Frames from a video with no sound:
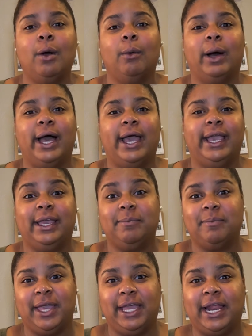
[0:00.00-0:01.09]
why it
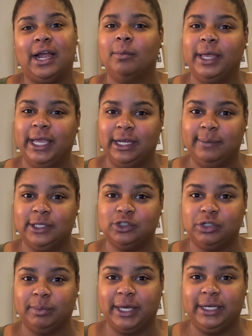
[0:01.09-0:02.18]
made our pandemic
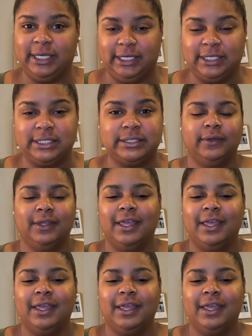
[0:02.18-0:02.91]
trip ideas.